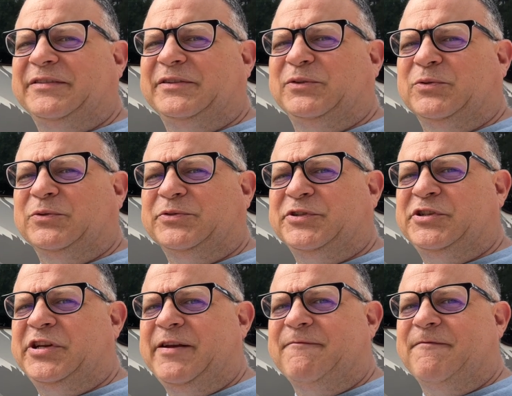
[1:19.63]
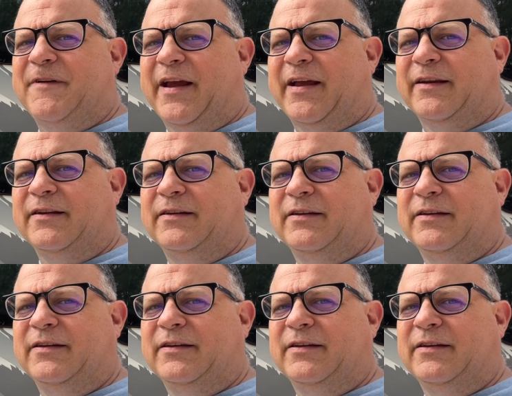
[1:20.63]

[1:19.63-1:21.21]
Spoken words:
little cheap fan.